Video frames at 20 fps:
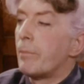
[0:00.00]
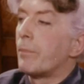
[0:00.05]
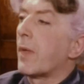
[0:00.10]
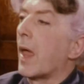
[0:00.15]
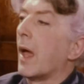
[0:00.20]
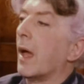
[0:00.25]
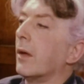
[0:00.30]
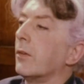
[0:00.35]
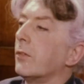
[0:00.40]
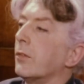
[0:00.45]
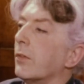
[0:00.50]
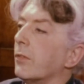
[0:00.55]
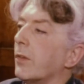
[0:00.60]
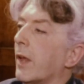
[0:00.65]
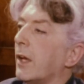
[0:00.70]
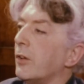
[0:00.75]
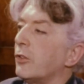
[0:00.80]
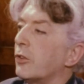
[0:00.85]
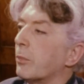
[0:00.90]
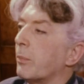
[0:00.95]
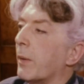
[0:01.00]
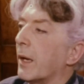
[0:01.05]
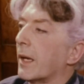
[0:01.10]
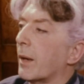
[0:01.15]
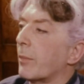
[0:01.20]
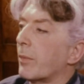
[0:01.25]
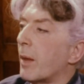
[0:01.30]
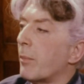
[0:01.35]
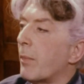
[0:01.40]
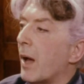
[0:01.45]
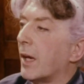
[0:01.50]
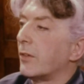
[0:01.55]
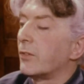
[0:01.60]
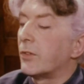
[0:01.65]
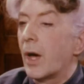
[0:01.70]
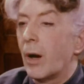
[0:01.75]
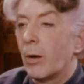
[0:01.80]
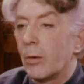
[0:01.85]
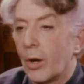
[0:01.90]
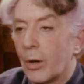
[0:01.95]
and that they should make up their minds
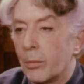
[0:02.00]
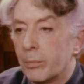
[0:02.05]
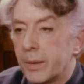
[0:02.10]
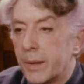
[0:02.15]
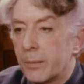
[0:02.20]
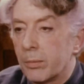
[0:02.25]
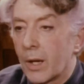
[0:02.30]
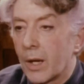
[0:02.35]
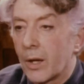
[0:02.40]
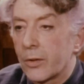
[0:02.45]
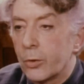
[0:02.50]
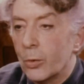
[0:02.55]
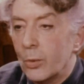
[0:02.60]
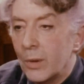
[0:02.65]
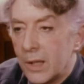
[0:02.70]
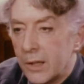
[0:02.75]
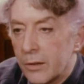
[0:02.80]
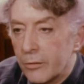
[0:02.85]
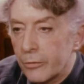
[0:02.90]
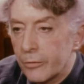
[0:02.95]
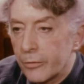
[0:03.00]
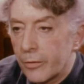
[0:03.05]
how long people are to live.